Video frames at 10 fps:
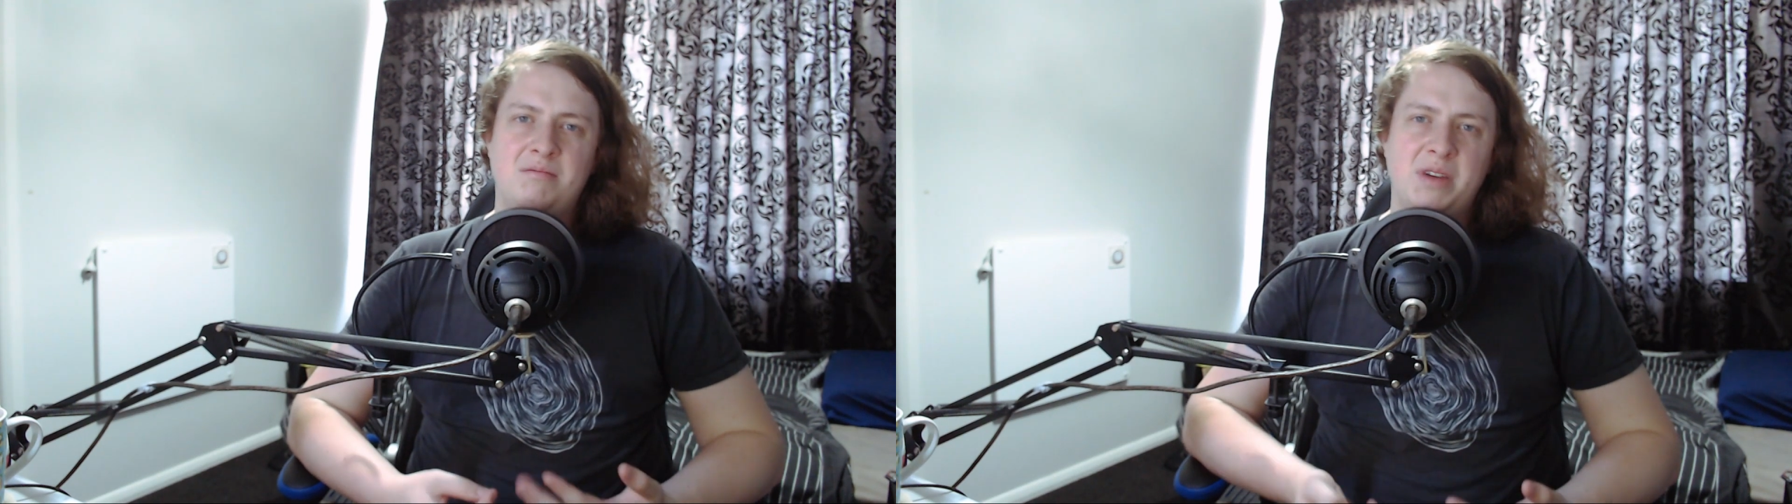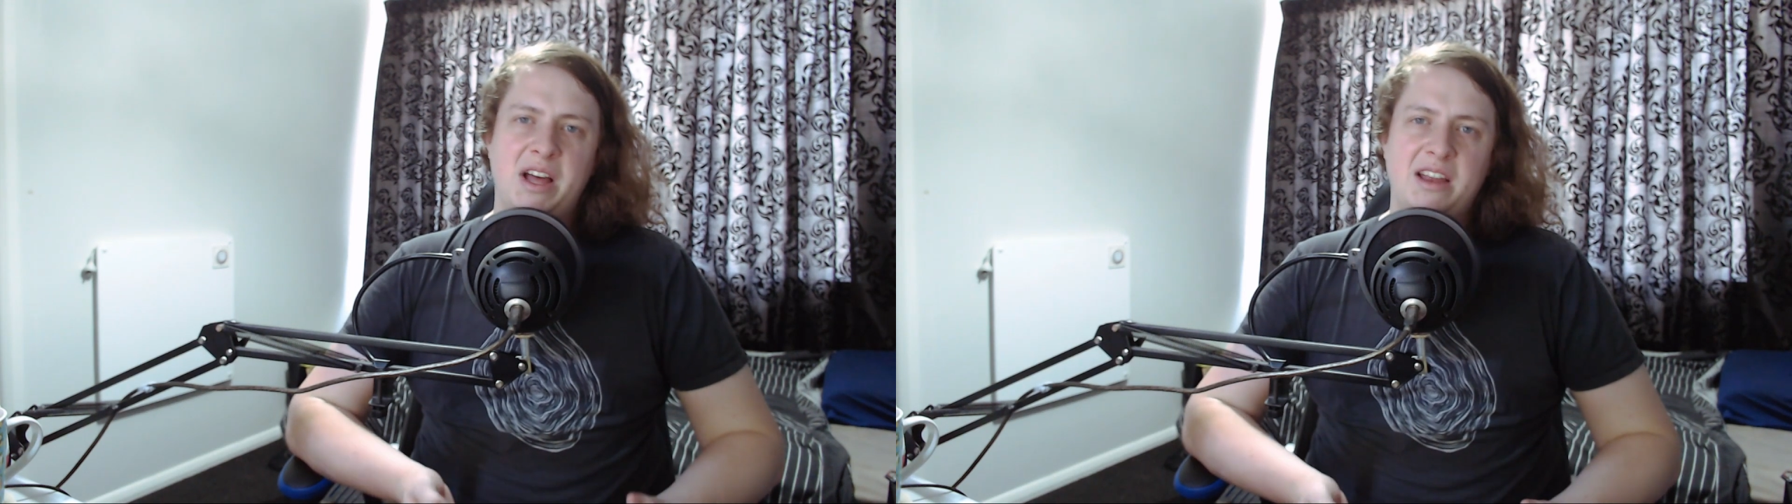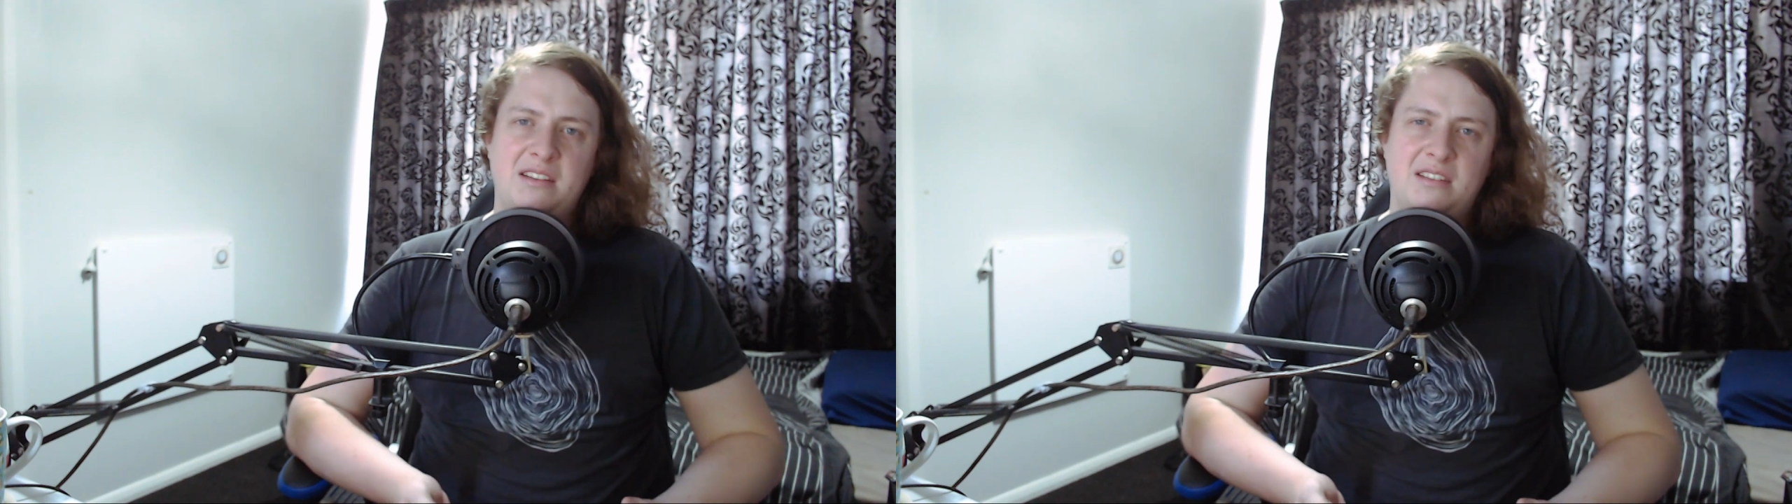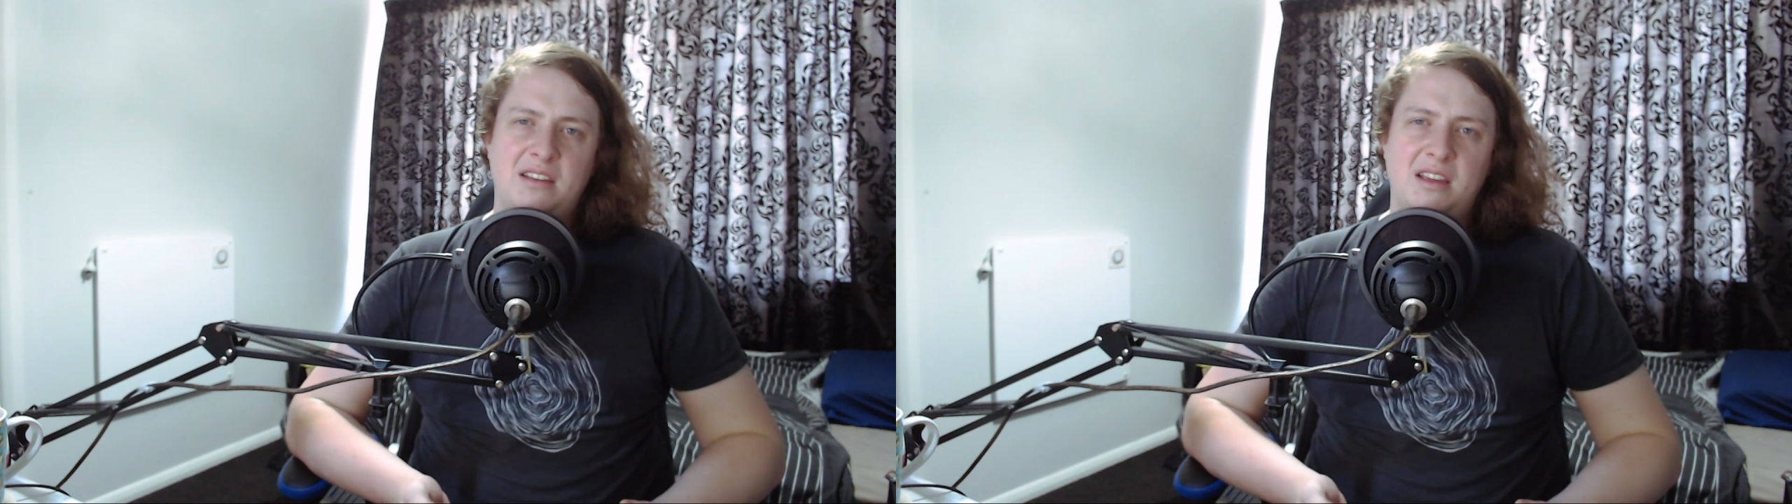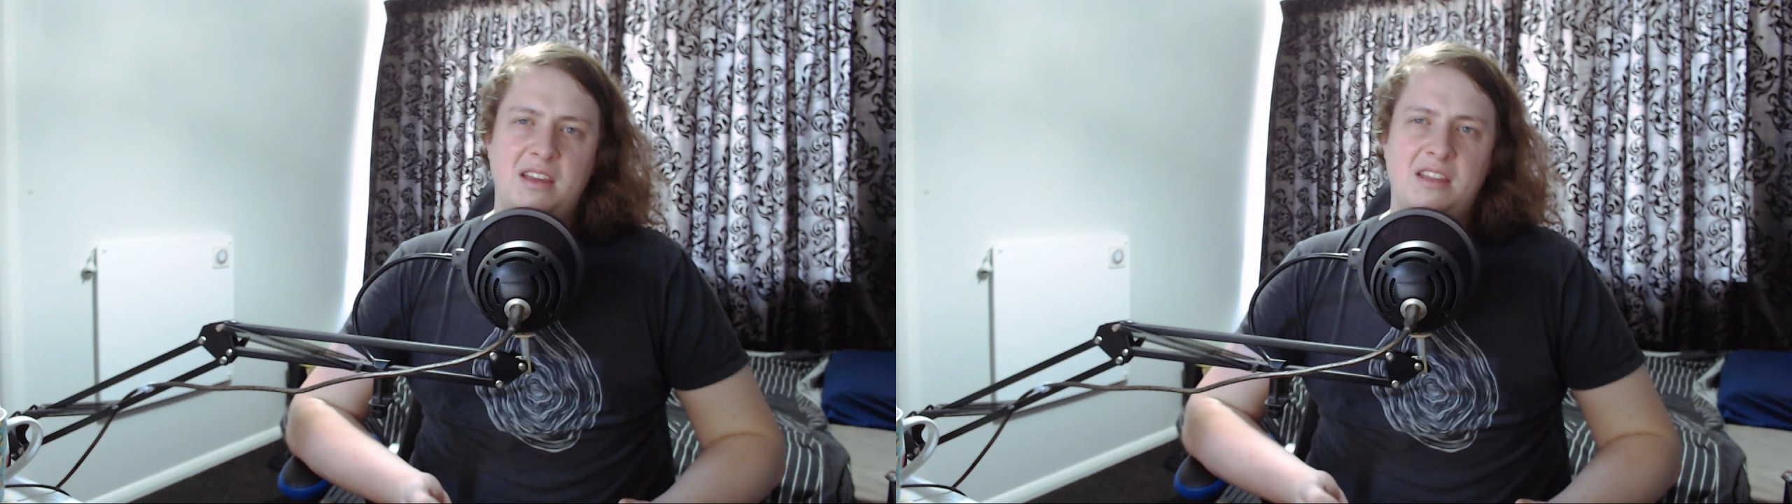But
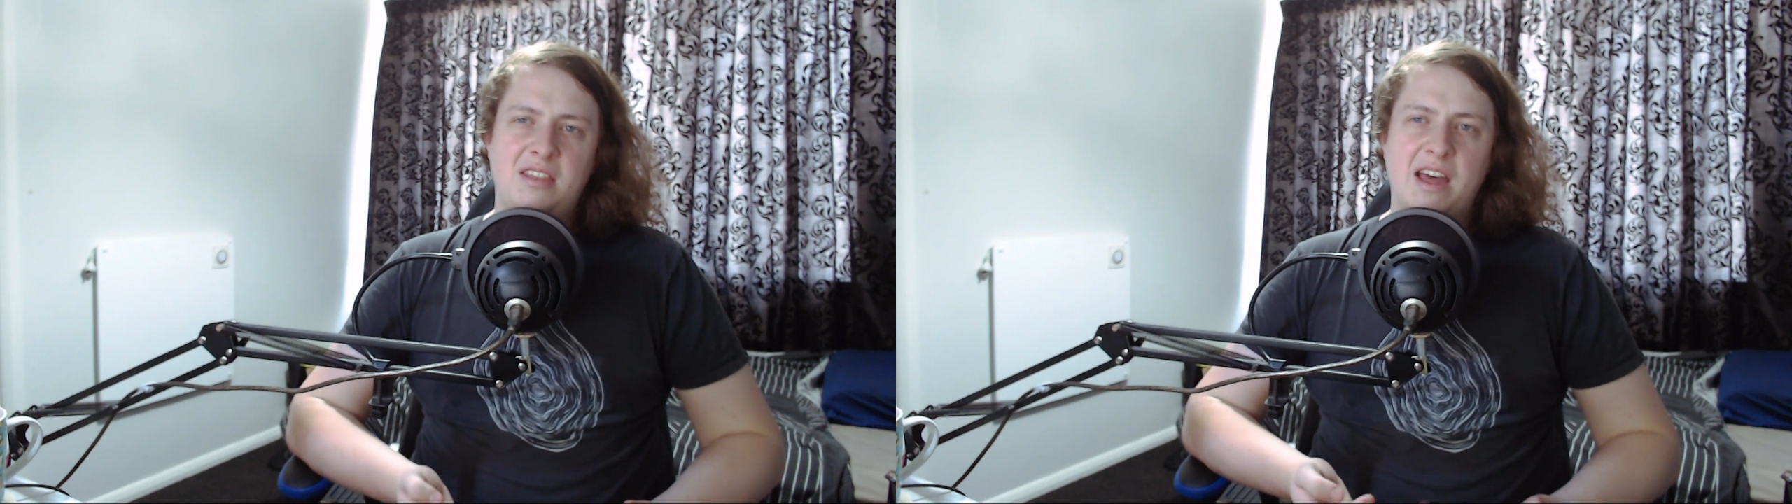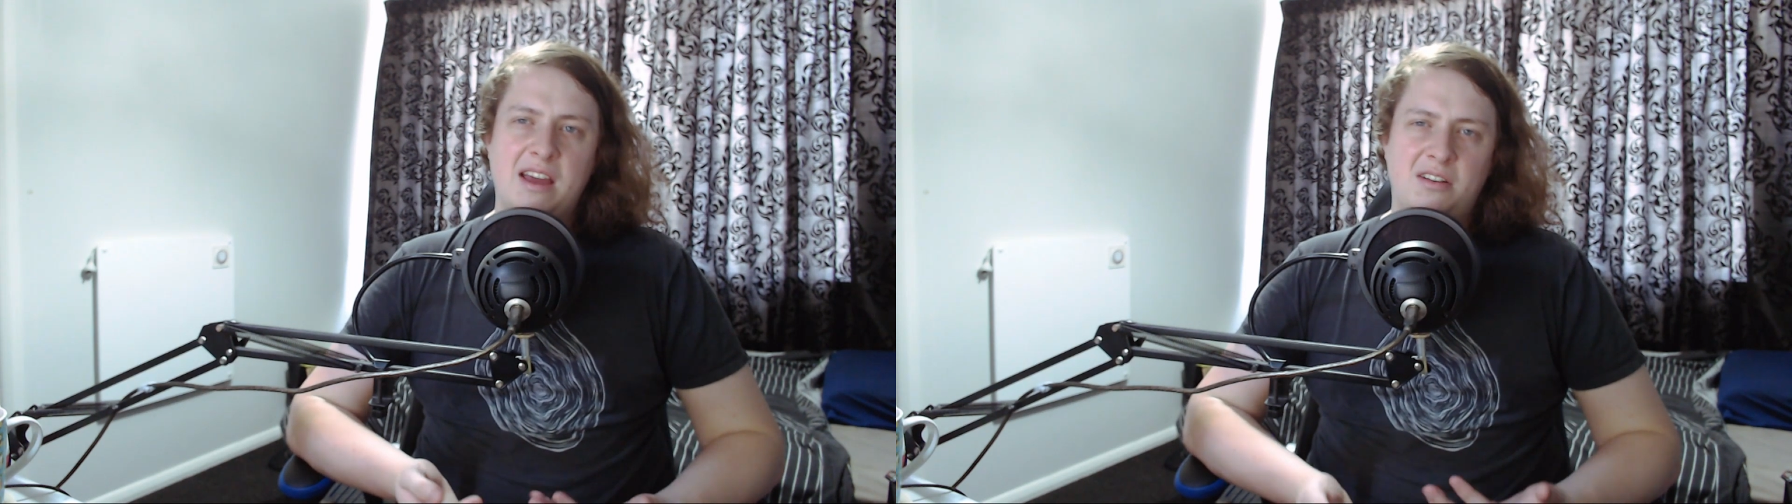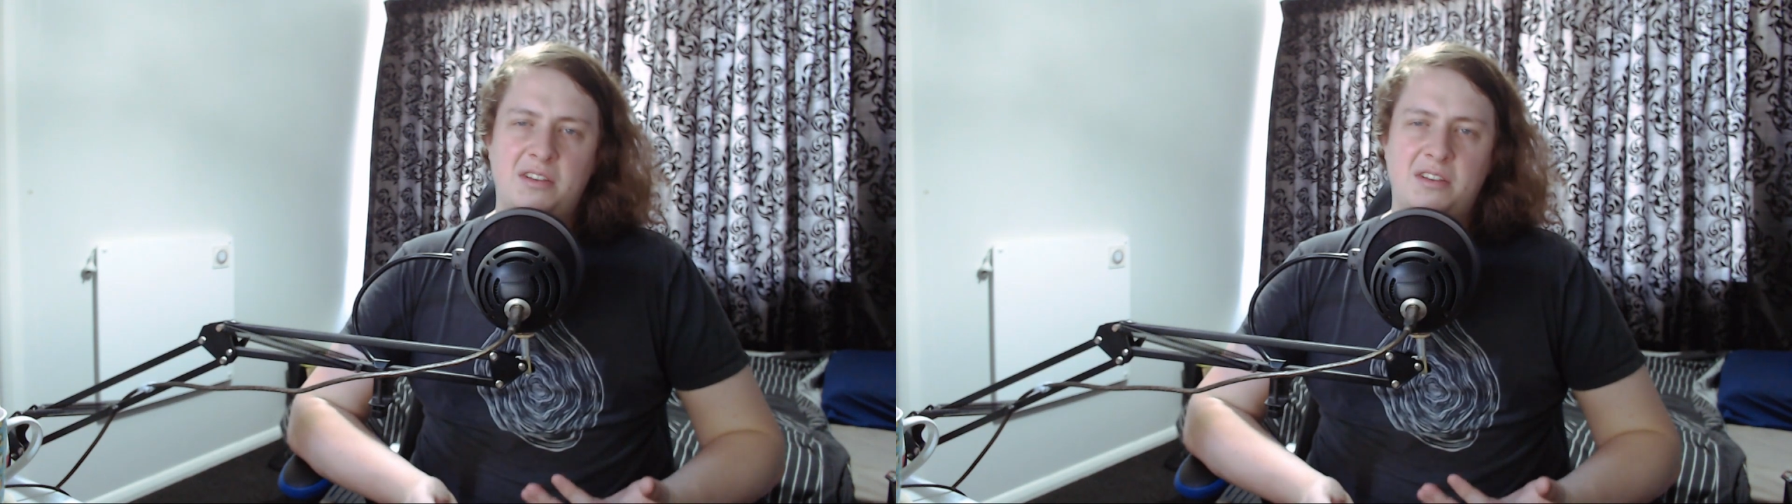that